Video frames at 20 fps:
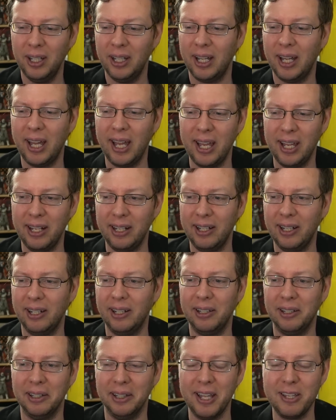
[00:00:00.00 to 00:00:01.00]
and
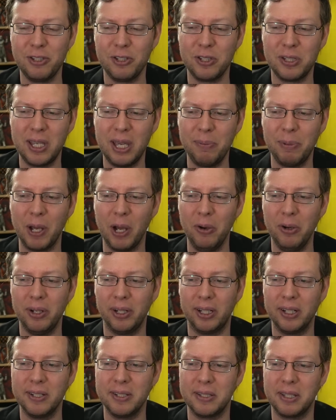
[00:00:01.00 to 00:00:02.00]
let's just keep going
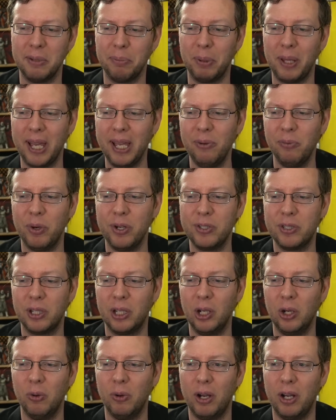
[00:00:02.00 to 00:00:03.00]
because the plan was to
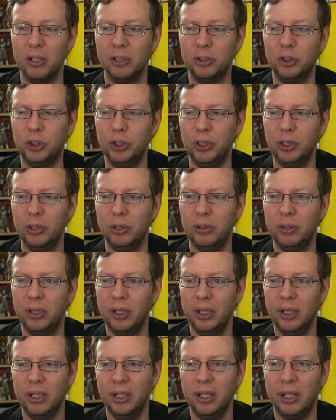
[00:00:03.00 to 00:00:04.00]
go all June.
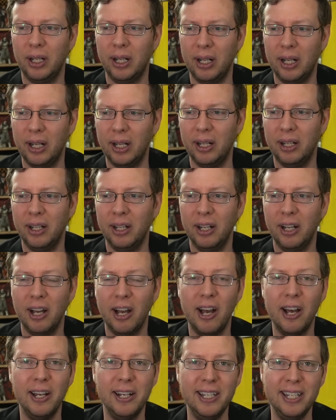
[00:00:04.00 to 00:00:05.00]
Uh,
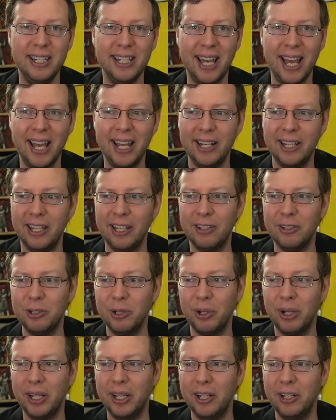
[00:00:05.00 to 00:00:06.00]
Honey Daddy
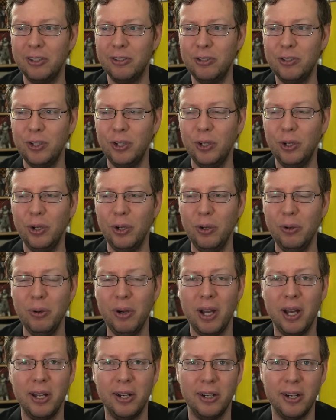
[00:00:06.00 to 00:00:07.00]
donated
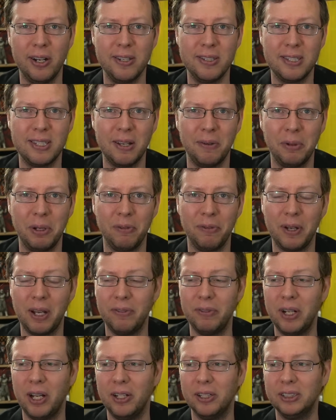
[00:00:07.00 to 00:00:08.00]

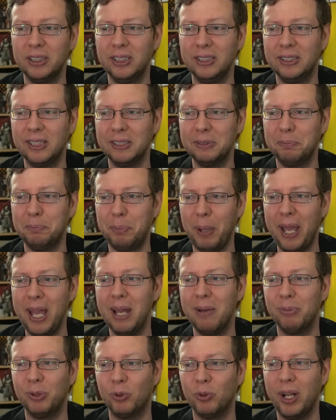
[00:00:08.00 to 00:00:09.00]
$275. He says,
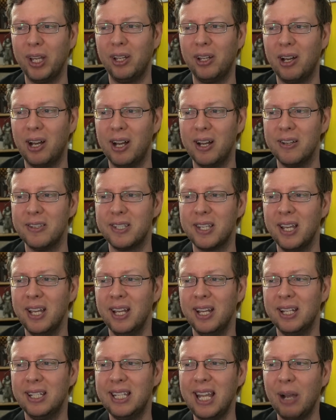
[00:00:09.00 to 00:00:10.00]
Bam, great cause.
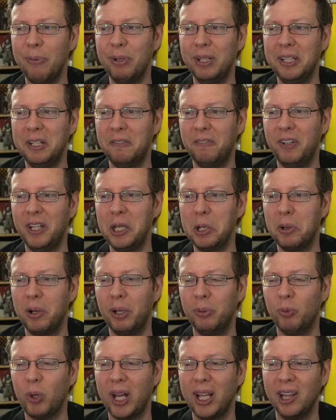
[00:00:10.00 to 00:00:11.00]
Now we need a video
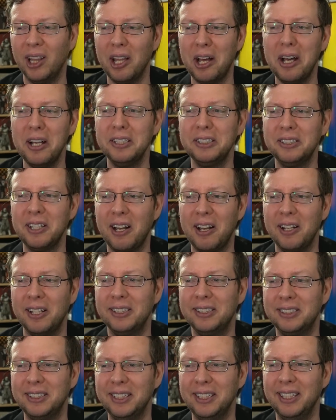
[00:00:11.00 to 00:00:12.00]
on why Lost
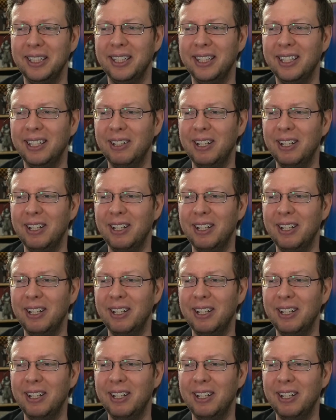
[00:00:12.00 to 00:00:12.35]
Odyssey